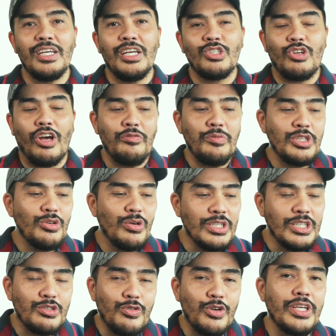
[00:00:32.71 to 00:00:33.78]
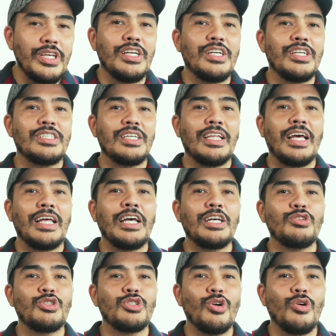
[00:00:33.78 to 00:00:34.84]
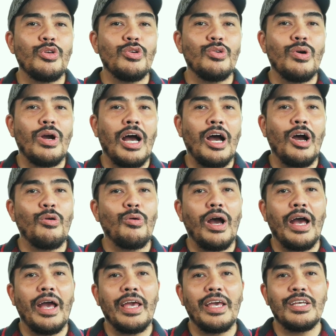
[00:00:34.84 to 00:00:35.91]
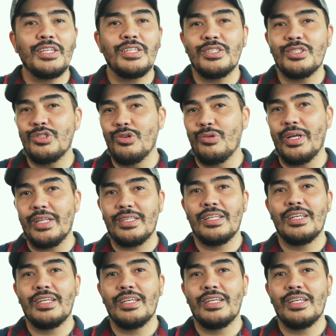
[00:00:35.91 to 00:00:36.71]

So I've been doing this for years, and I like to show you how I do it.